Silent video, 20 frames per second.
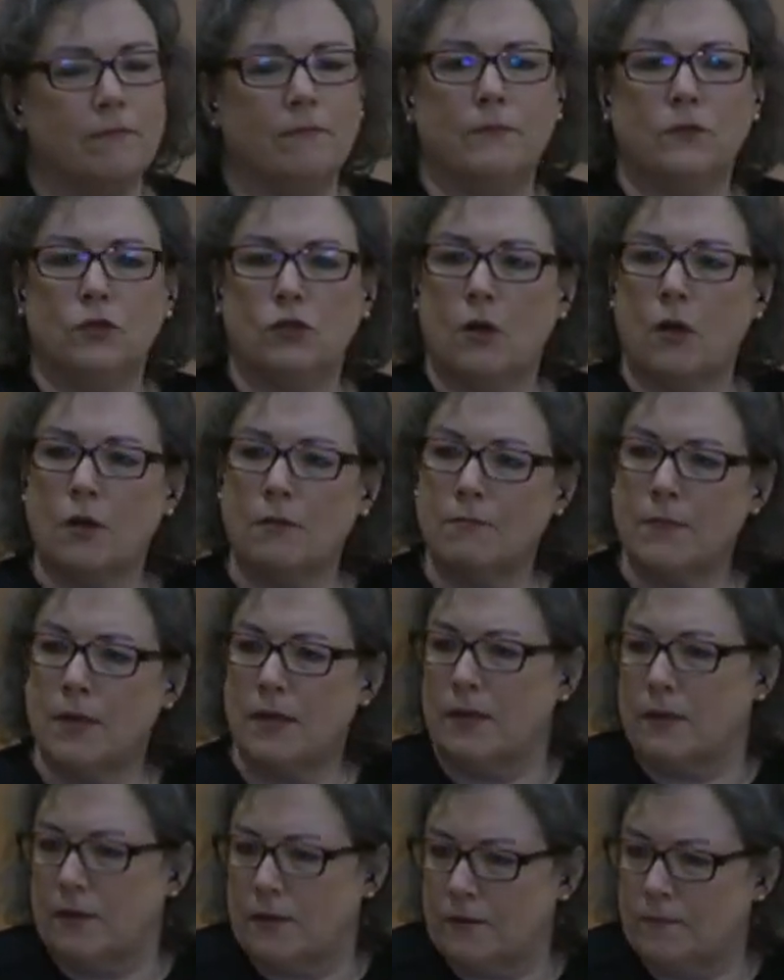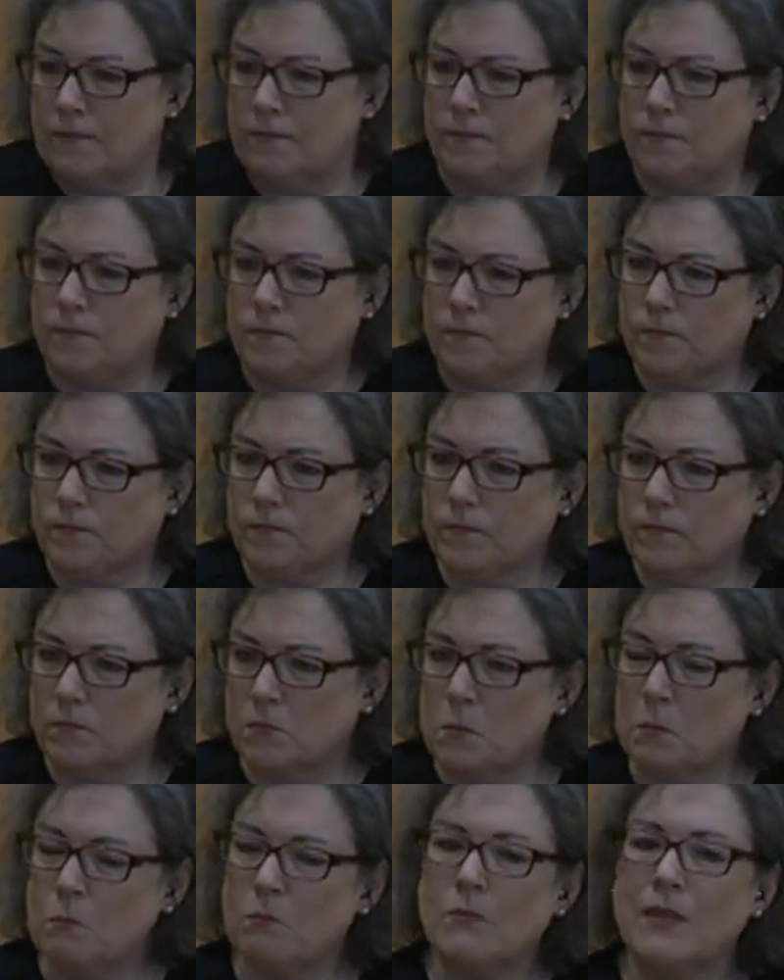was one of the
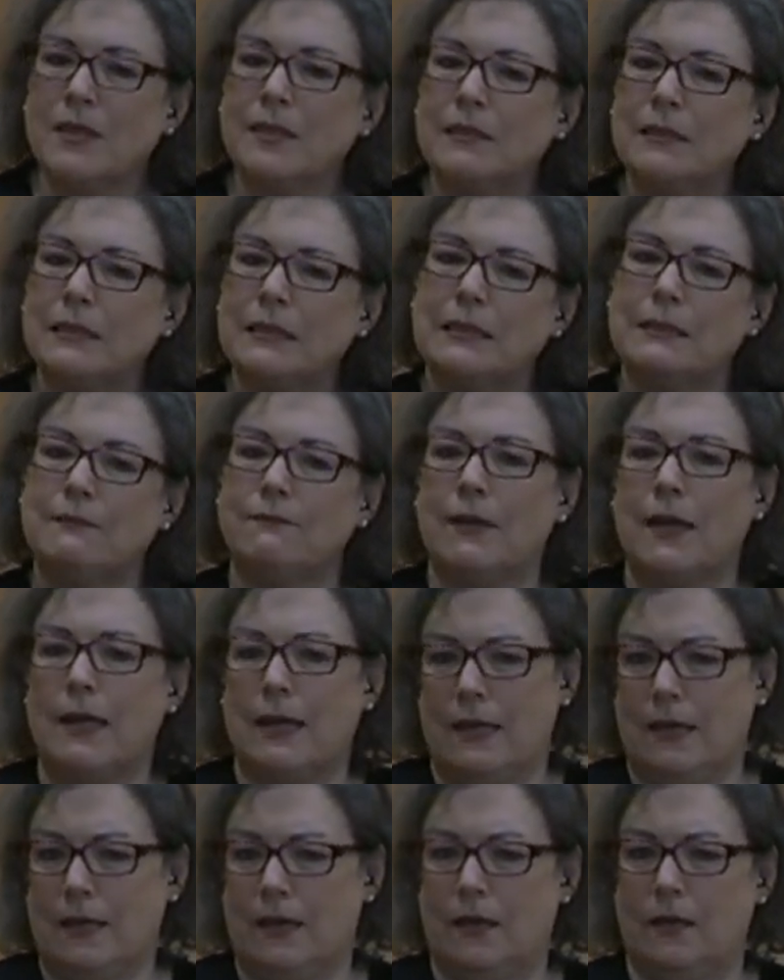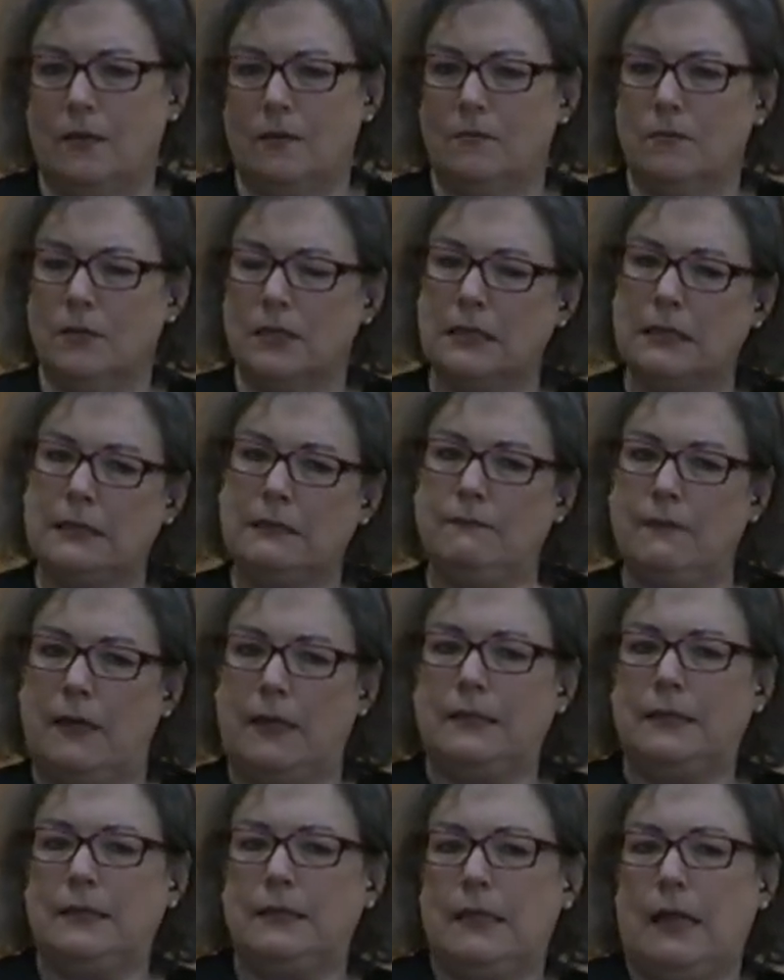first to come with
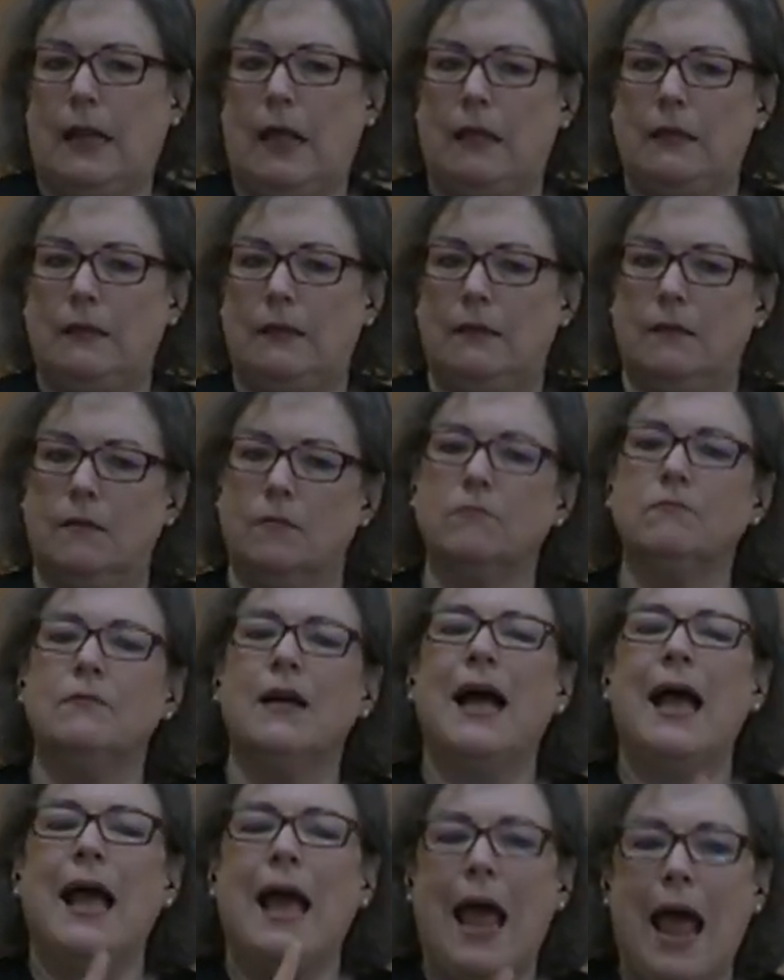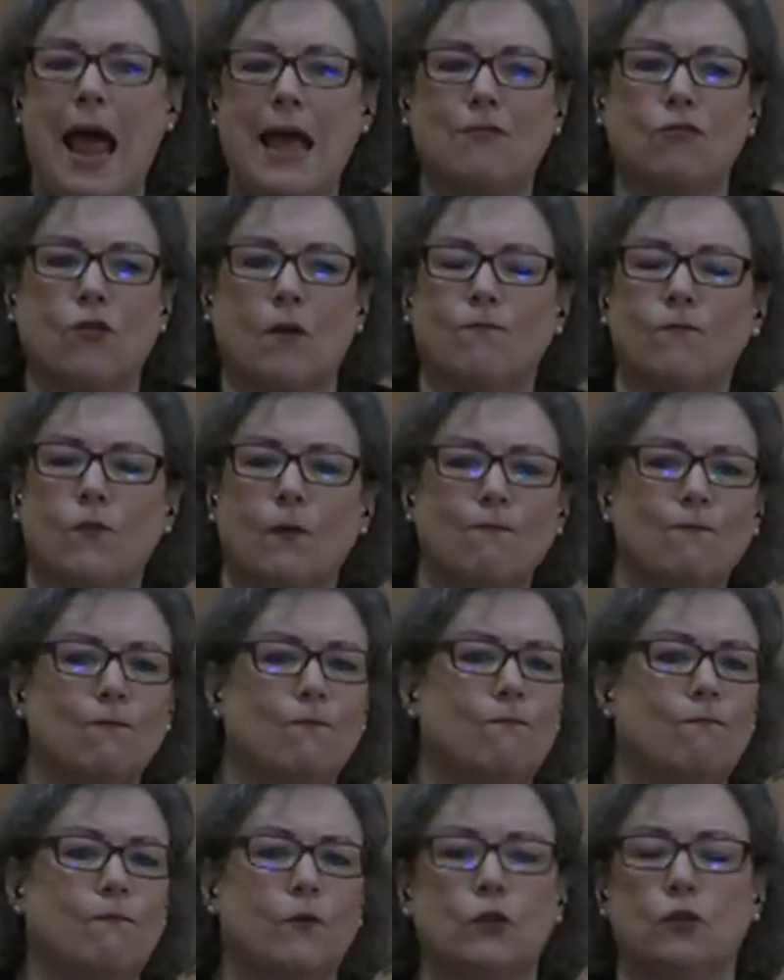assistance to Ukraine. Your
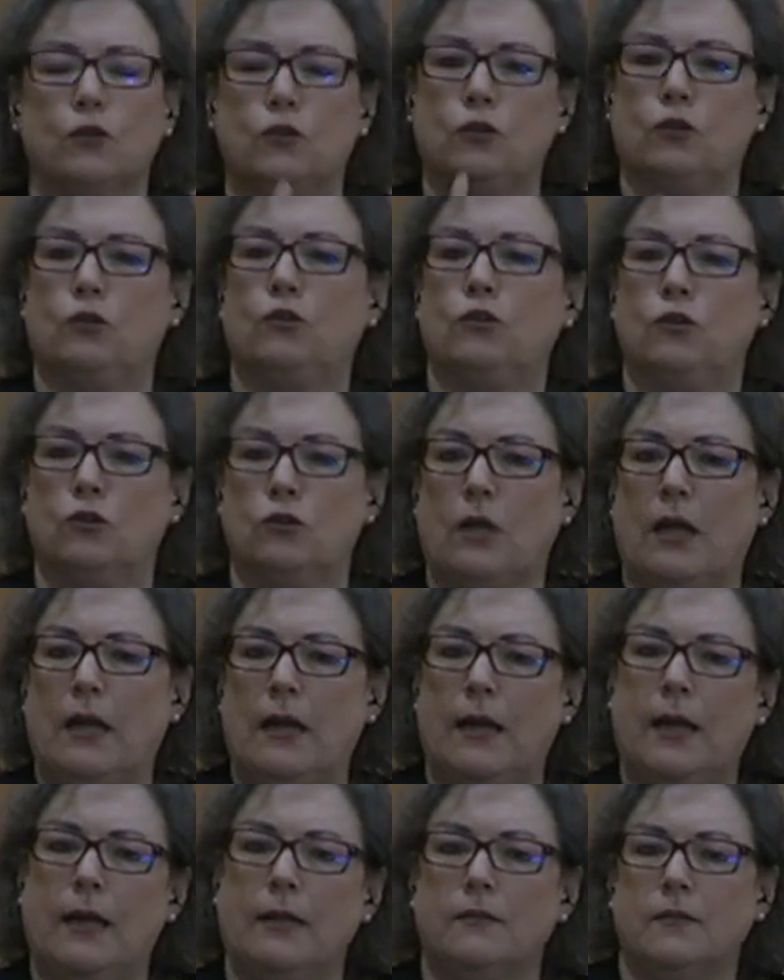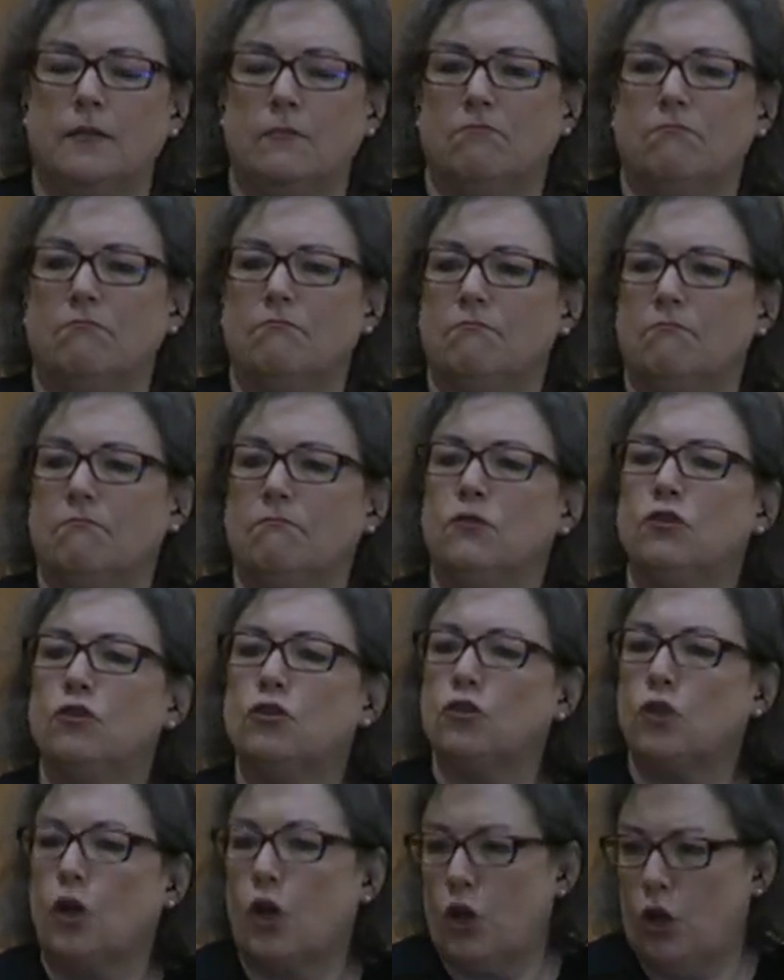assistance is absolutely
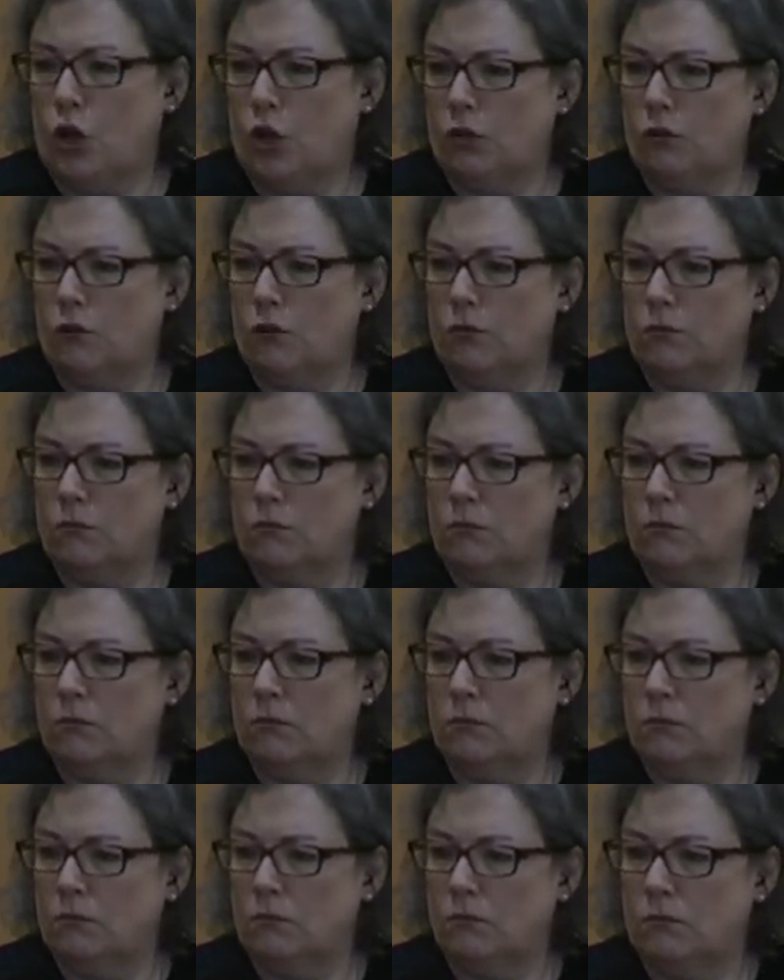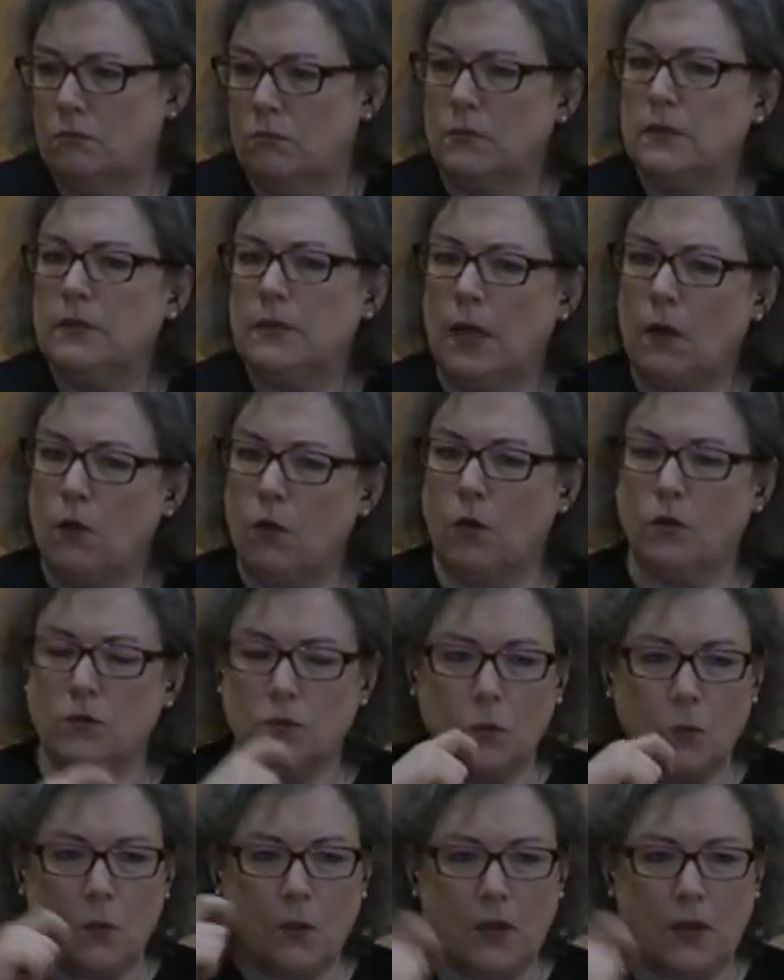sincere. It's based on the values,